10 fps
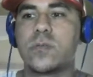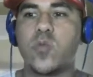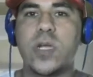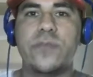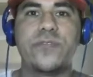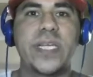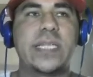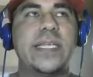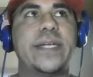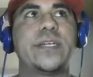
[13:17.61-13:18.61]
20
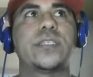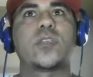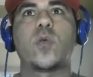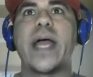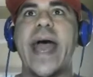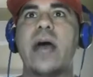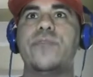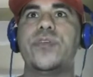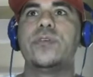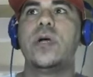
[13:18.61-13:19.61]
freaking years or what have
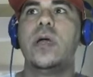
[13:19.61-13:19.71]
you.